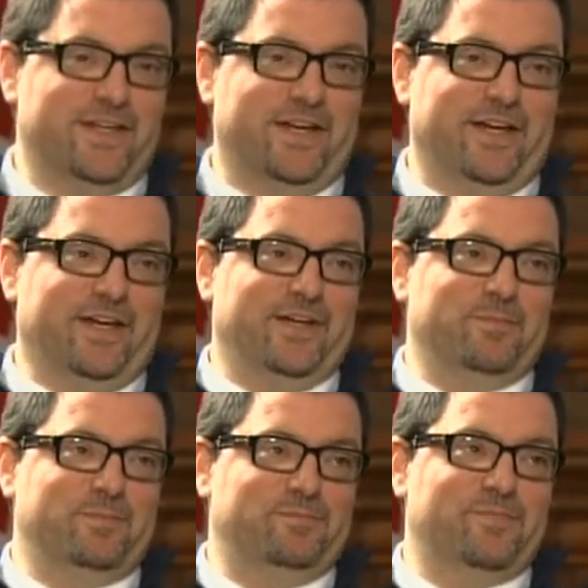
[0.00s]

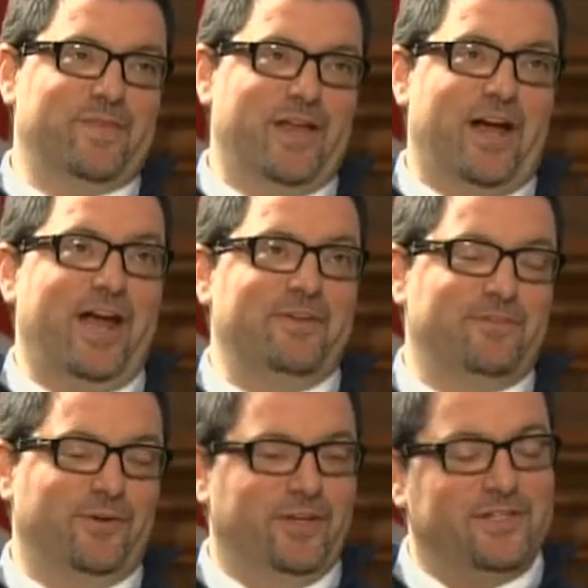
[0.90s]

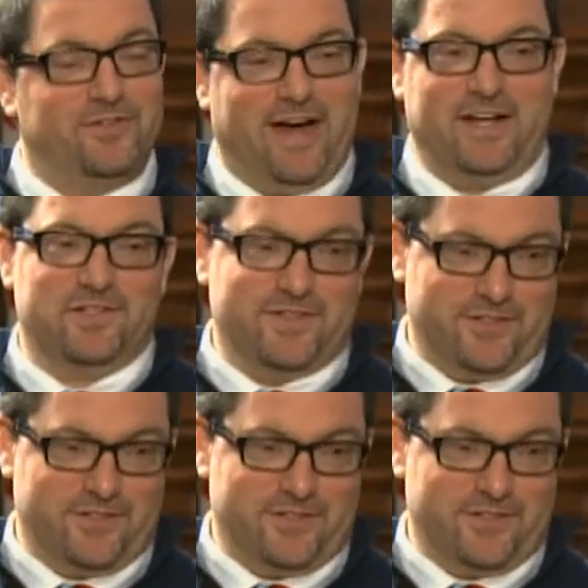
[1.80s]
I've only scratched the